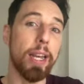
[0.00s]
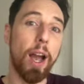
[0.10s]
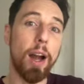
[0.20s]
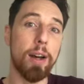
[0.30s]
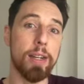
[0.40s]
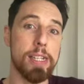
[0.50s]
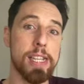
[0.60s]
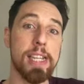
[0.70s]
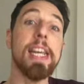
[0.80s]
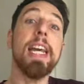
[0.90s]
and harness
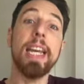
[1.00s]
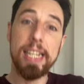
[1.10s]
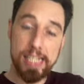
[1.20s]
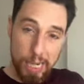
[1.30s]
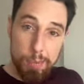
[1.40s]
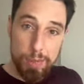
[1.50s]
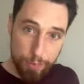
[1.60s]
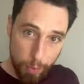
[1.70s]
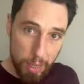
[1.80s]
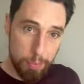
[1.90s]
it in terms of
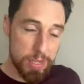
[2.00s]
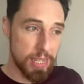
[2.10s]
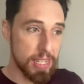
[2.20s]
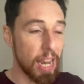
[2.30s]
my business,